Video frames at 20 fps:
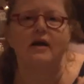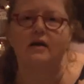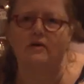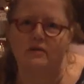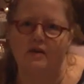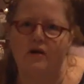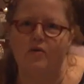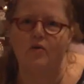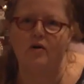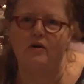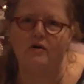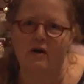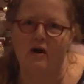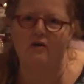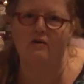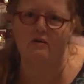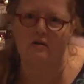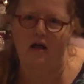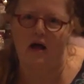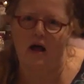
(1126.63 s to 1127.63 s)
to save money,
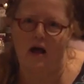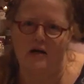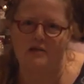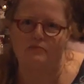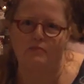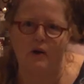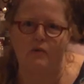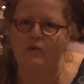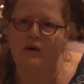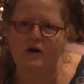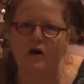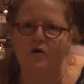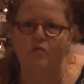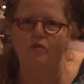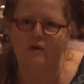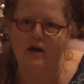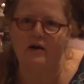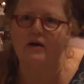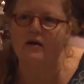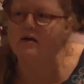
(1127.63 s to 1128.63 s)
right? You
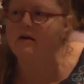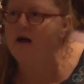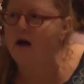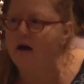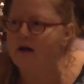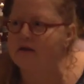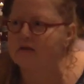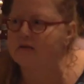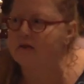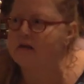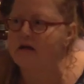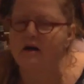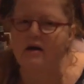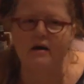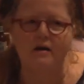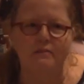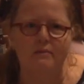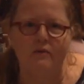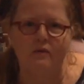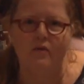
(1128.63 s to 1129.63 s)
try to lower your
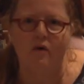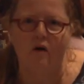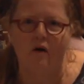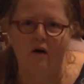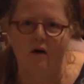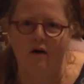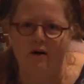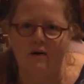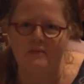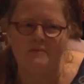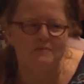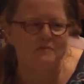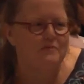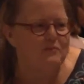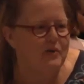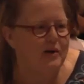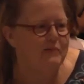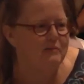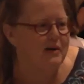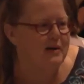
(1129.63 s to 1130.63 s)
cost. Sure. What
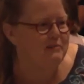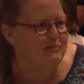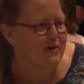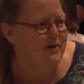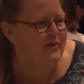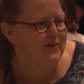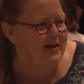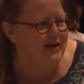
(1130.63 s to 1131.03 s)
we all do.